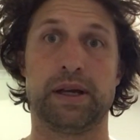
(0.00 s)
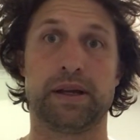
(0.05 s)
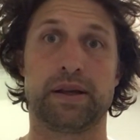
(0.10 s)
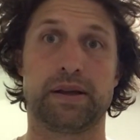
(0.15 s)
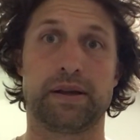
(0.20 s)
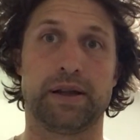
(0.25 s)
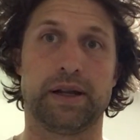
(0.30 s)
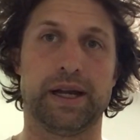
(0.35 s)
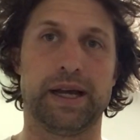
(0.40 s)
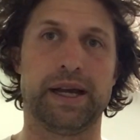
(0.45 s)

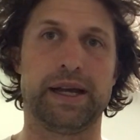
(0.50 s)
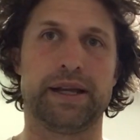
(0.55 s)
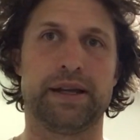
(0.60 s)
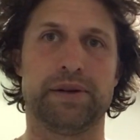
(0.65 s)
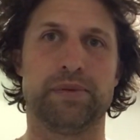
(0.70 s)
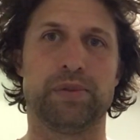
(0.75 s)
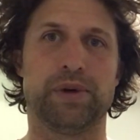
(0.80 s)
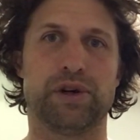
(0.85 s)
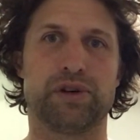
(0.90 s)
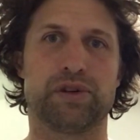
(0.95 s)
G'day
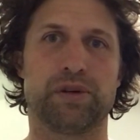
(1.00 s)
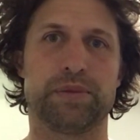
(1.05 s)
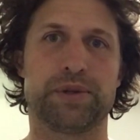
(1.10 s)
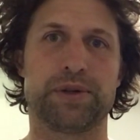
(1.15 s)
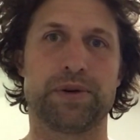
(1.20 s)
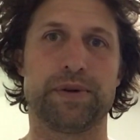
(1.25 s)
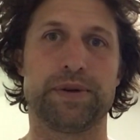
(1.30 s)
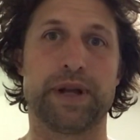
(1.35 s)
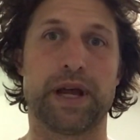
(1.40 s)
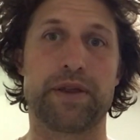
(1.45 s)
and welcome
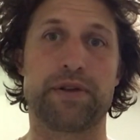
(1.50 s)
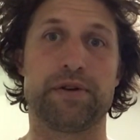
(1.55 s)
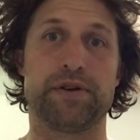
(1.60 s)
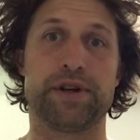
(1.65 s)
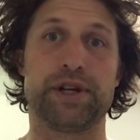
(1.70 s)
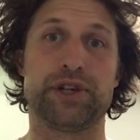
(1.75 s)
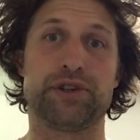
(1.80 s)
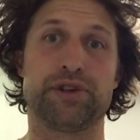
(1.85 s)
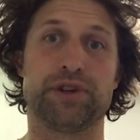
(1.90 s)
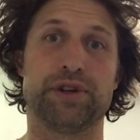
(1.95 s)
to another
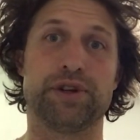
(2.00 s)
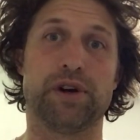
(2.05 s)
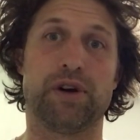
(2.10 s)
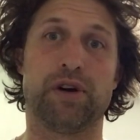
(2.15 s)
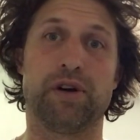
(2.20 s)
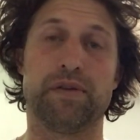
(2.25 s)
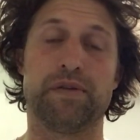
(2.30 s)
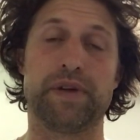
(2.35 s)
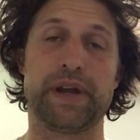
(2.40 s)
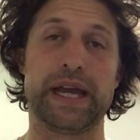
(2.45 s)
edition
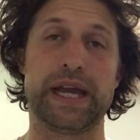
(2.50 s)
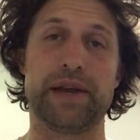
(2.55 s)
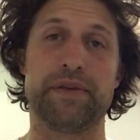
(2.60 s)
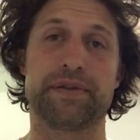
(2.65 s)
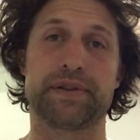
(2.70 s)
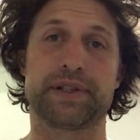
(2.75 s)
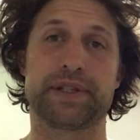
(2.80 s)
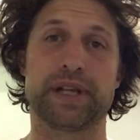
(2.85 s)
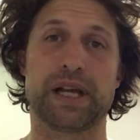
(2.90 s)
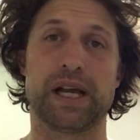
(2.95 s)
of
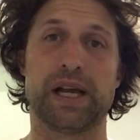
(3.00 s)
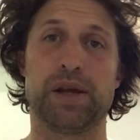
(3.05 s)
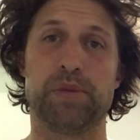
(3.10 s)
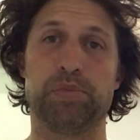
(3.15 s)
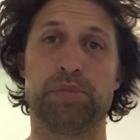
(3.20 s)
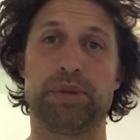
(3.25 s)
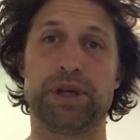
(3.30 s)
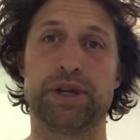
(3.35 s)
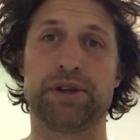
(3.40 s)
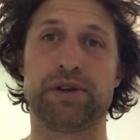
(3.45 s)
Hef's
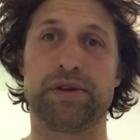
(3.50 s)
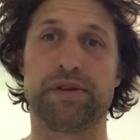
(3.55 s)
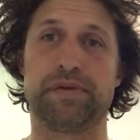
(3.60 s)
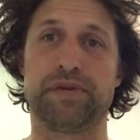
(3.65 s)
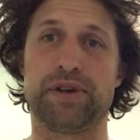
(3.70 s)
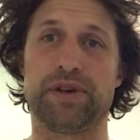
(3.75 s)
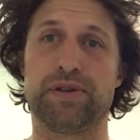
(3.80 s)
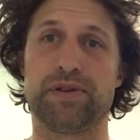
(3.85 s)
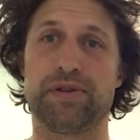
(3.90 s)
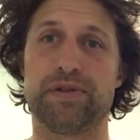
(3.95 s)
Beer
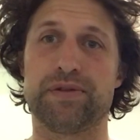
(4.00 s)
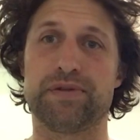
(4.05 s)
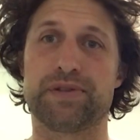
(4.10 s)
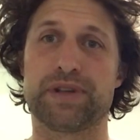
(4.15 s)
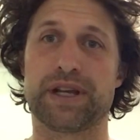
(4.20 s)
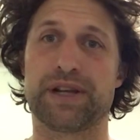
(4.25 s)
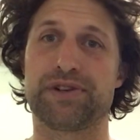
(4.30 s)
Reviews.